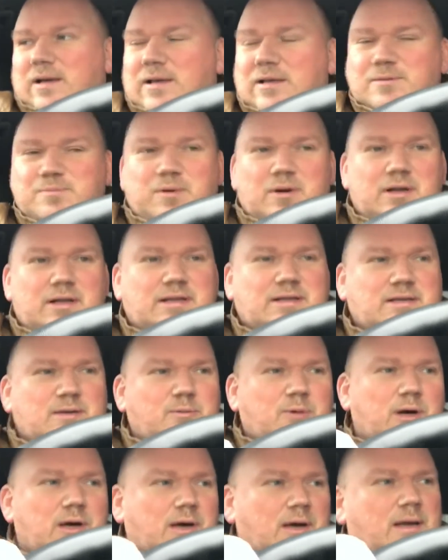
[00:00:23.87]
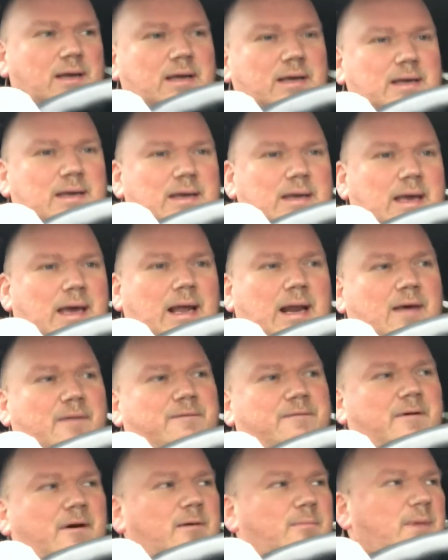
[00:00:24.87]
I was pulling into work and I
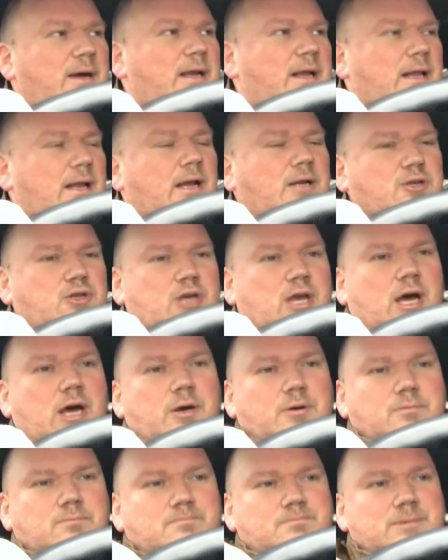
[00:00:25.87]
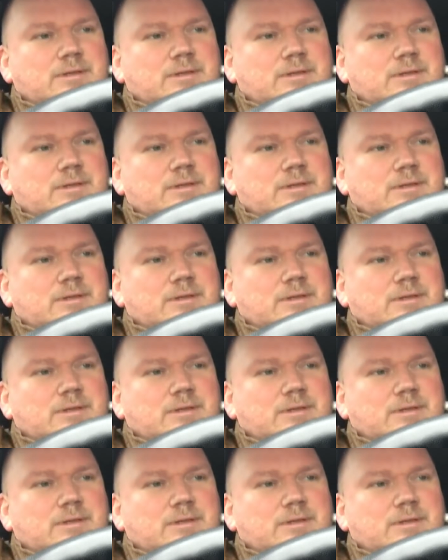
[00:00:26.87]
felt my clutch go,